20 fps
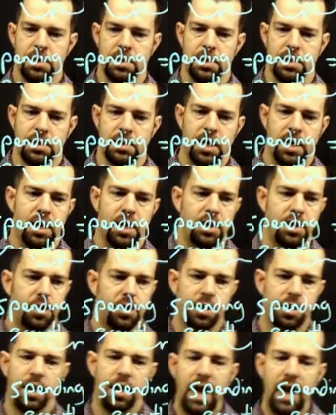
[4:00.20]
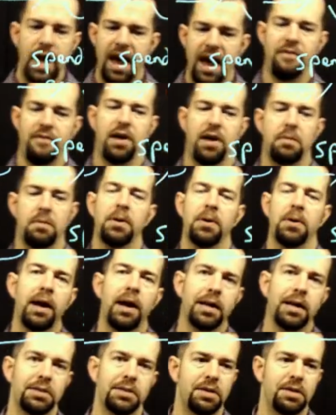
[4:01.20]
then you're going to have a
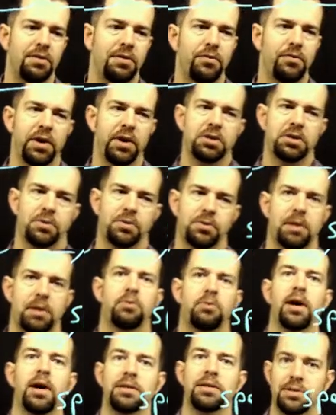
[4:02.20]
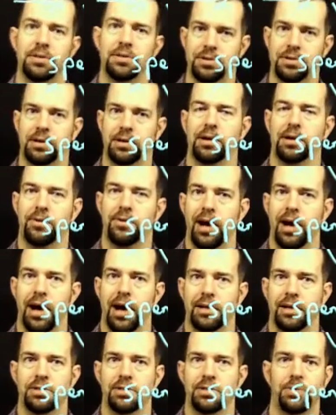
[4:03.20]
positive inflation rate. Prices are going to rise.
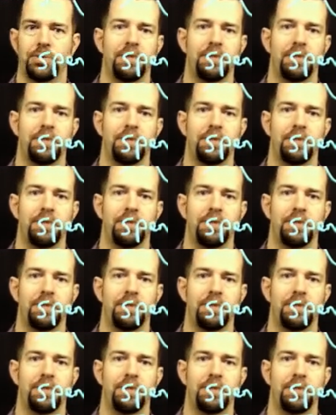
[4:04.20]
So when you have